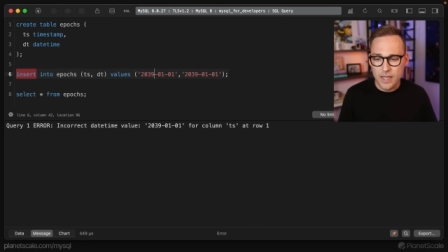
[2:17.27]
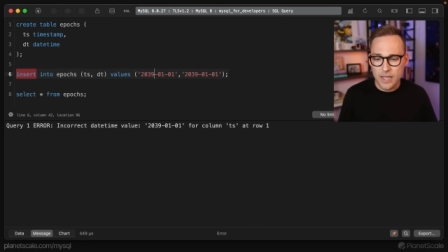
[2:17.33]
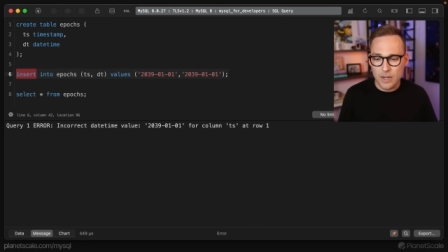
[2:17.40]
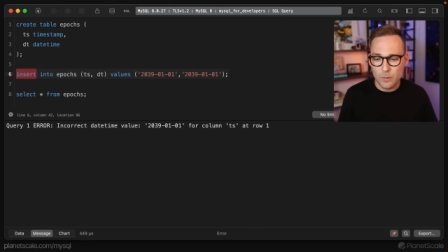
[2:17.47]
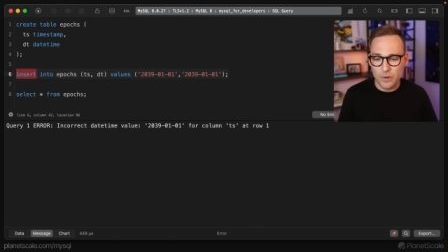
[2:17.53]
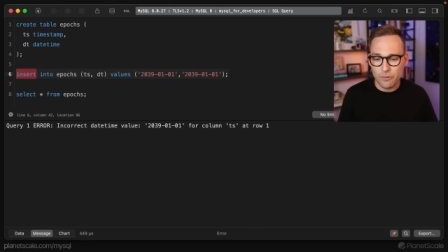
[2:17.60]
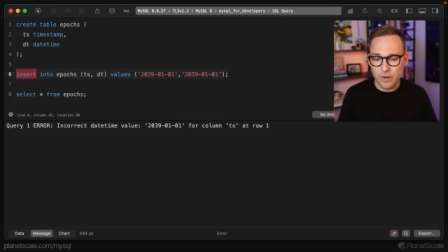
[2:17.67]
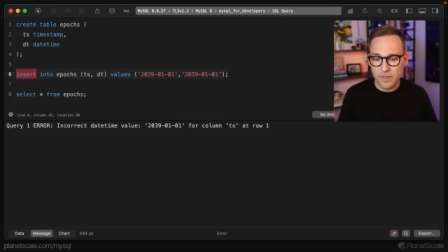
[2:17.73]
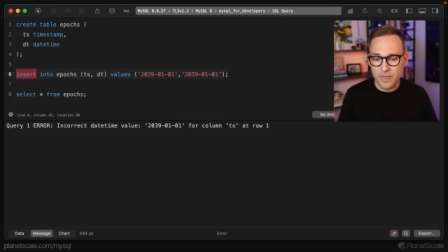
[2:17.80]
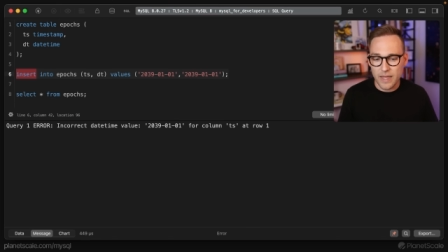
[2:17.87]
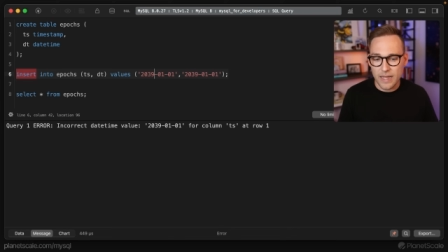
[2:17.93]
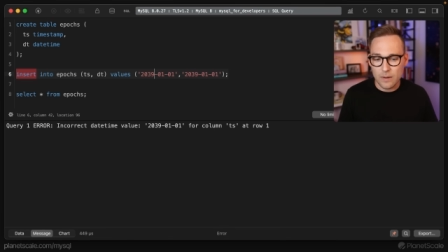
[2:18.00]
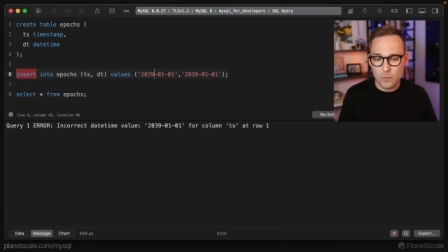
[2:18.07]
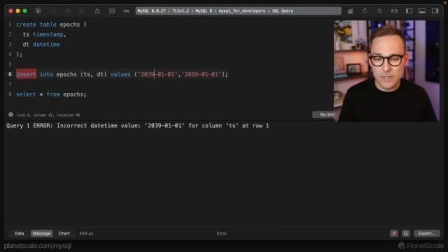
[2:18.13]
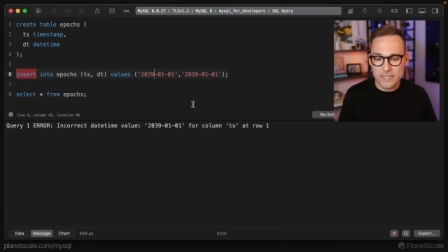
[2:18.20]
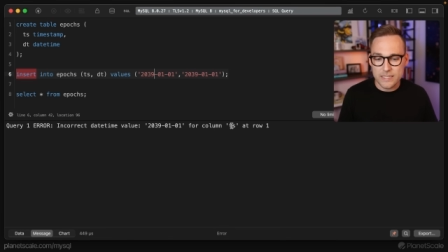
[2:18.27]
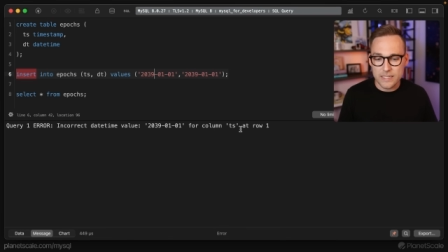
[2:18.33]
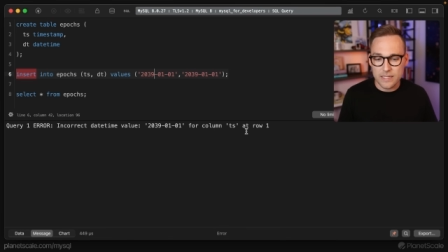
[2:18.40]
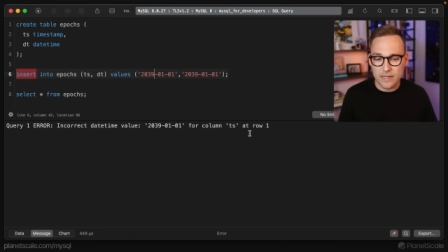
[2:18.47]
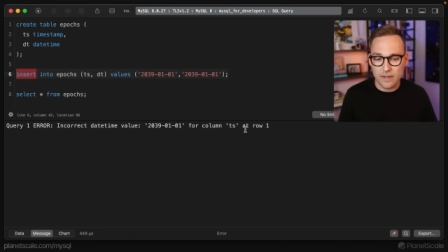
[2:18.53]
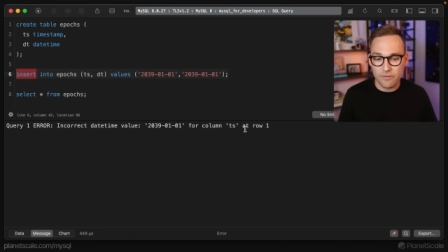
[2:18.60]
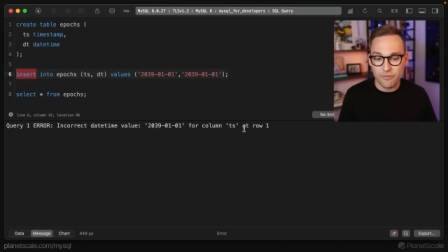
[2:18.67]
and we run that, we
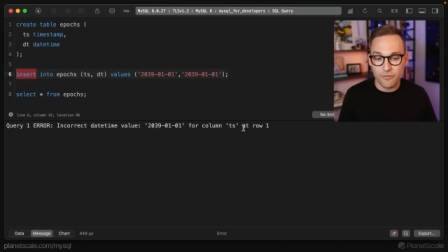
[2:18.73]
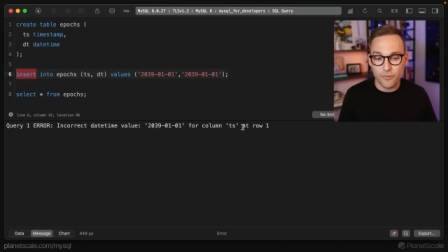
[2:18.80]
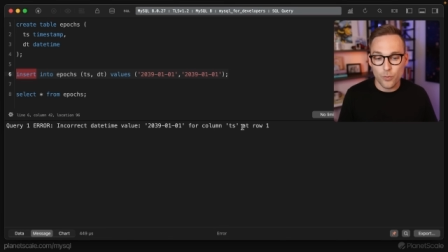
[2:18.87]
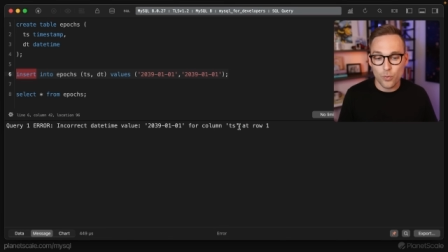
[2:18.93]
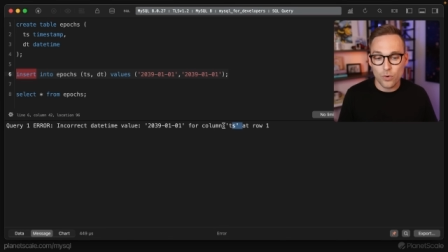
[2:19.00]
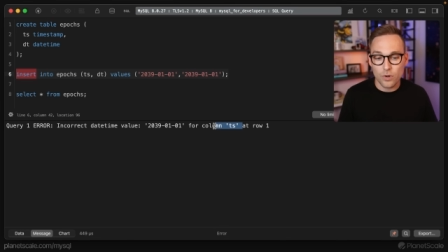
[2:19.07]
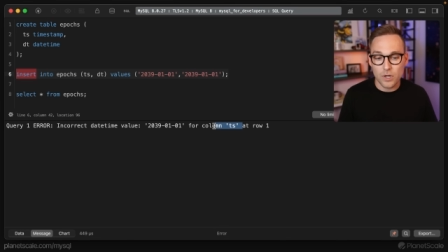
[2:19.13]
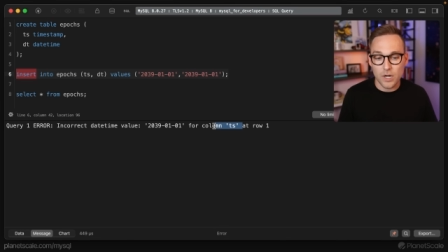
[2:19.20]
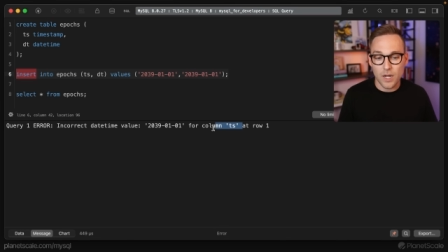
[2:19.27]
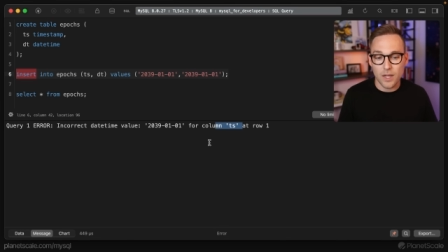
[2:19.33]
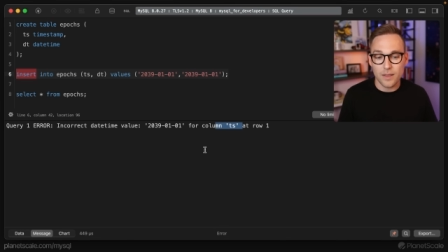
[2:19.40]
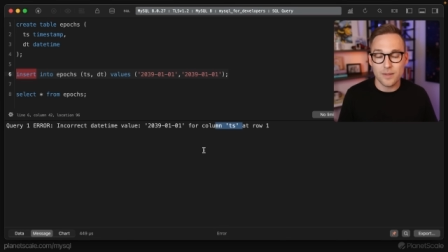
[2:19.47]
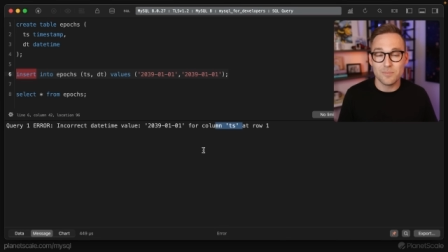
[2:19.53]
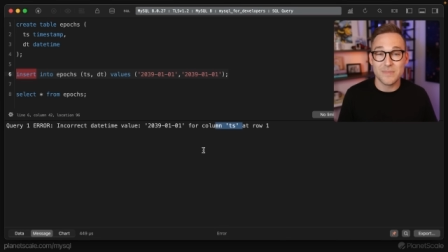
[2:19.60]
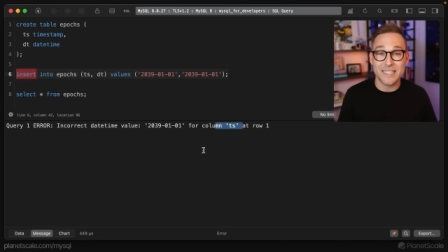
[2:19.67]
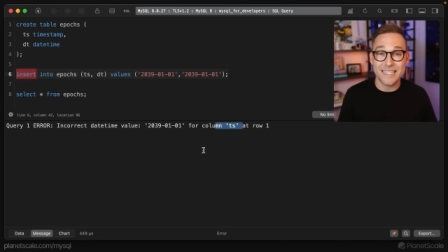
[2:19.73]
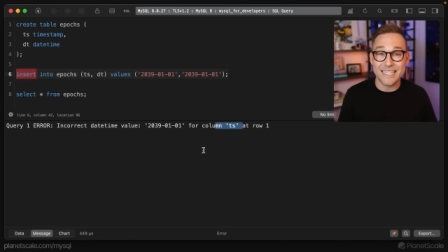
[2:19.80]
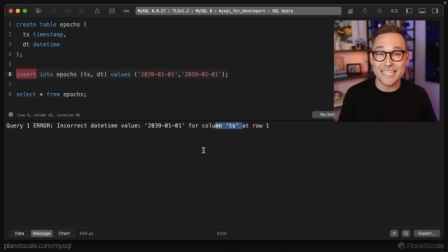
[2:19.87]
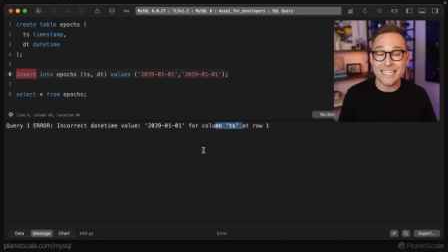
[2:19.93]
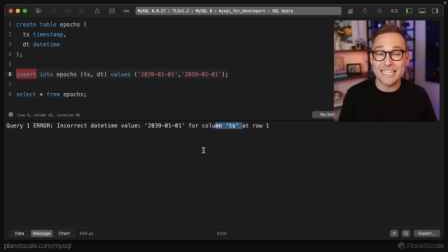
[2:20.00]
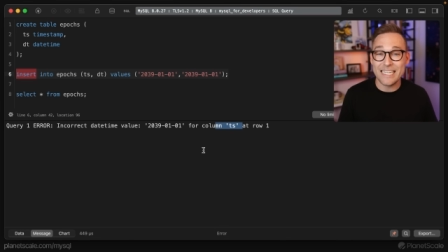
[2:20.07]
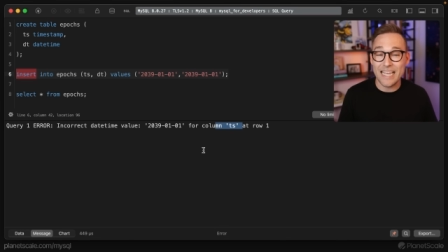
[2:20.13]
see that for column
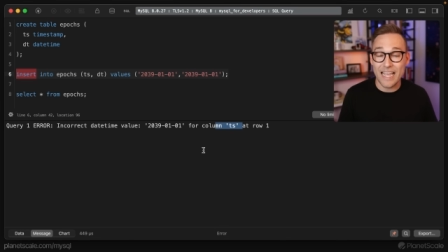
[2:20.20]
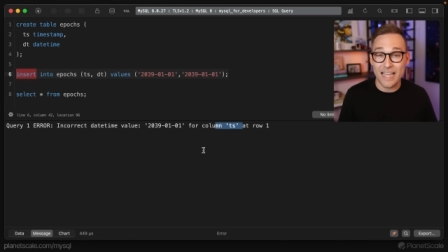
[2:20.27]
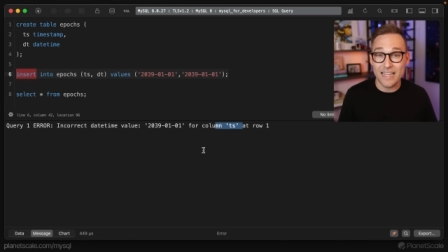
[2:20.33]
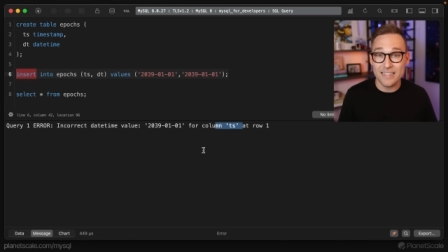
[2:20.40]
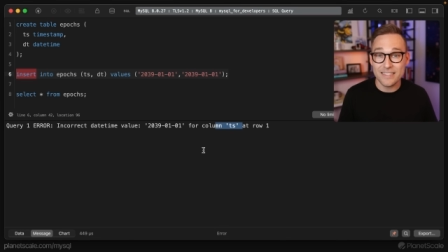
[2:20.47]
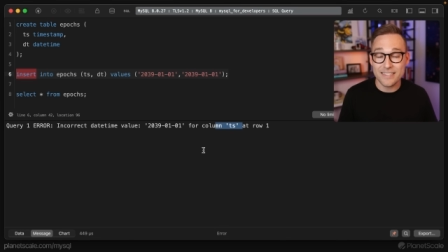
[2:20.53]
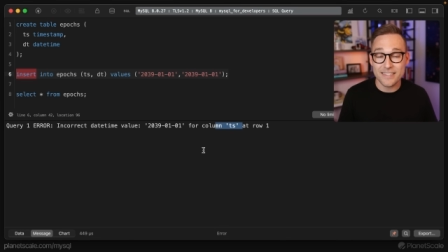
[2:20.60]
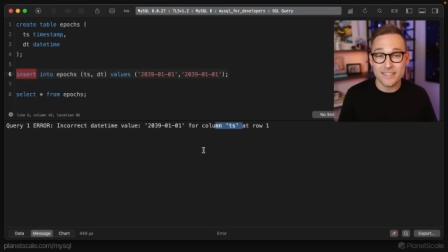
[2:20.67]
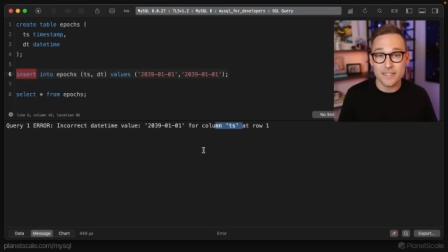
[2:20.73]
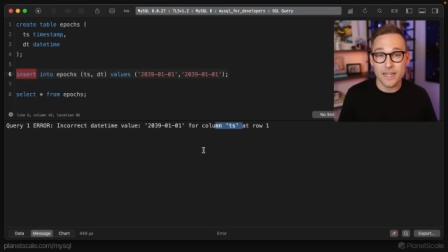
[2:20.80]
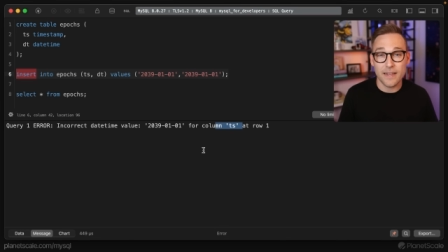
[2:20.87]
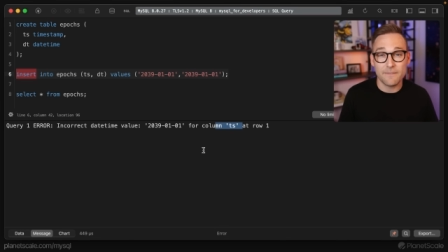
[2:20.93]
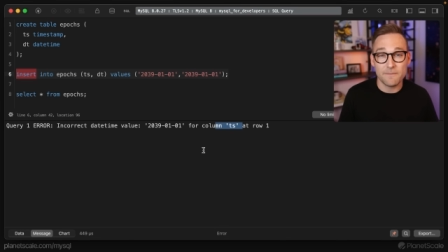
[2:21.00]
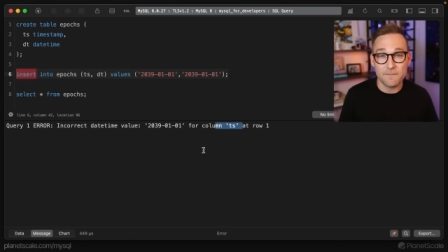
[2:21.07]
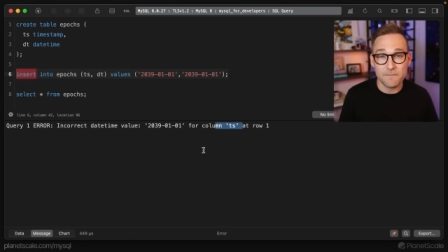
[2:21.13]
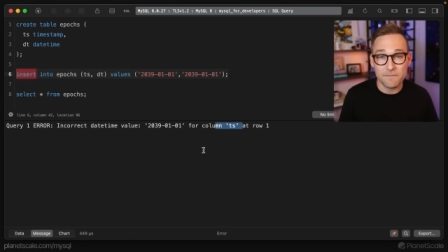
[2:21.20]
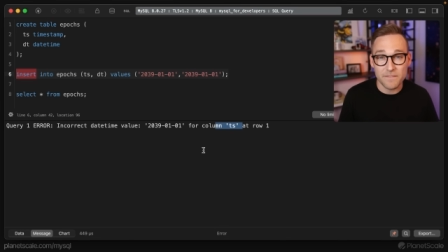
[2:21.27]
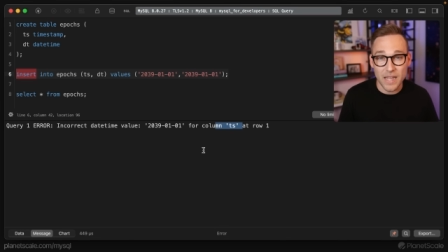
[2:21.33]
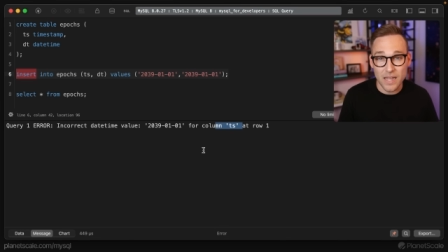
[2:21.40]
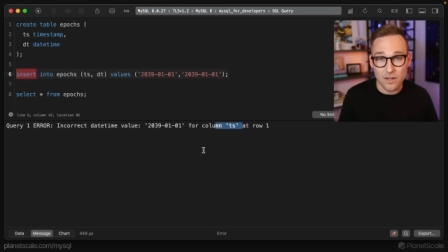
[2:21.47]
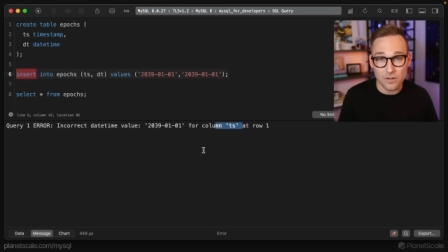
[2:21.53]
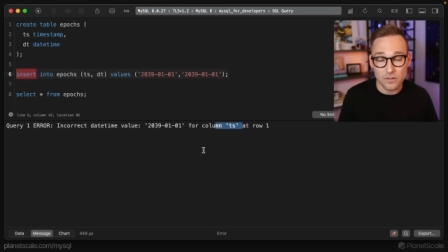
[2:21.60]
TS, it
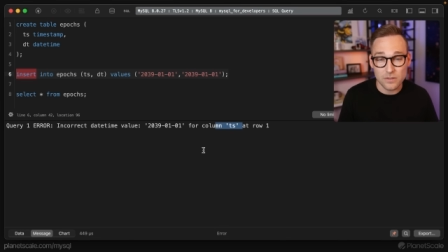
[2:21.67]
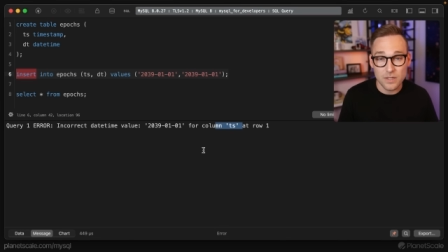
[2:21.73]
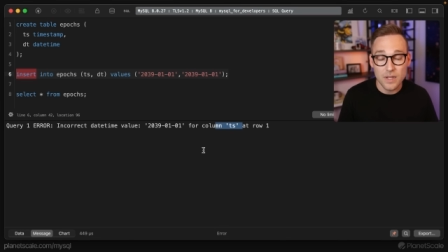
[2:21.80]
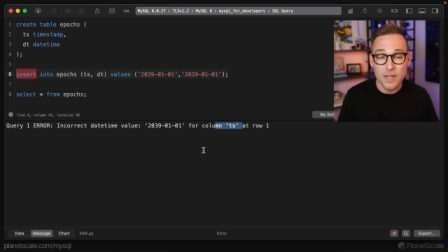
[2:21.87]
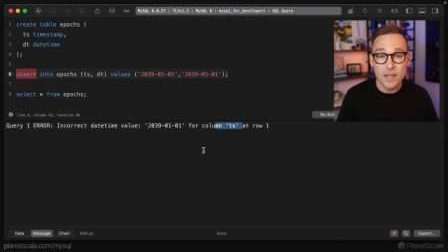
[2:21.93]
failed.